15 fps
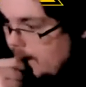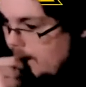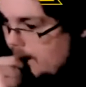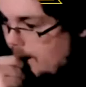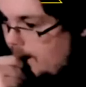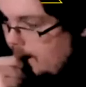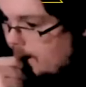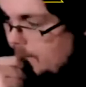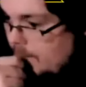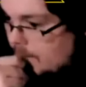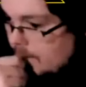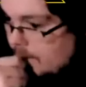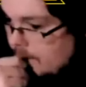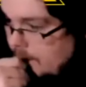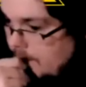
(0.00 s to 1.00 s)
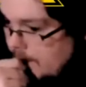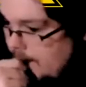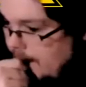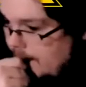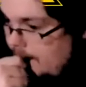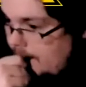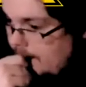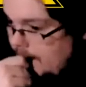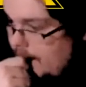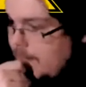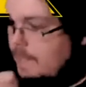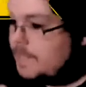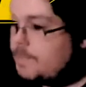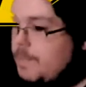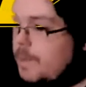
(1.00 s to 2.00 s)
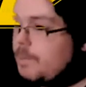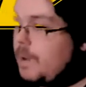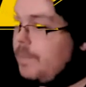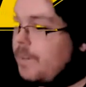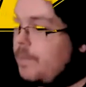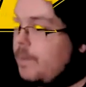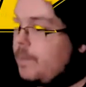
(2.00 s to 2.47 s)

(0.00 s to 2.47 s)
Uh, like he's been my favorite